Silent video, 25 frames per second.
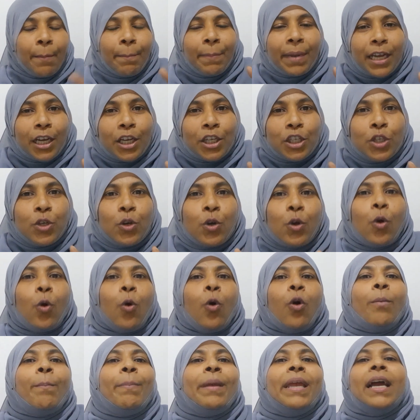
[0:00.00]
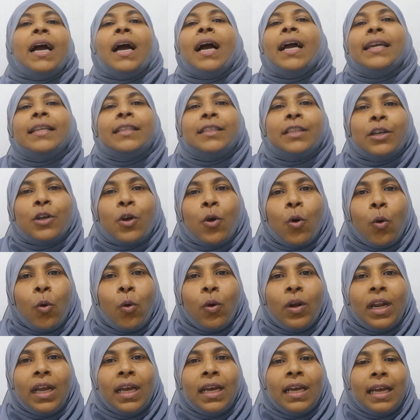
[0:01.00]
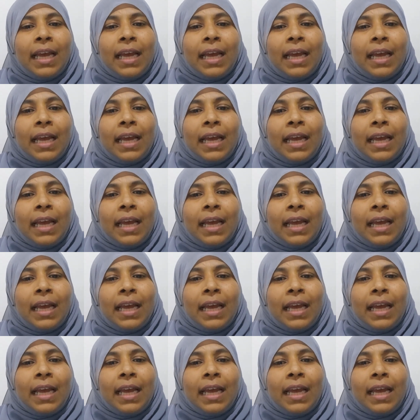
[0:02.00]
because you go behind the goal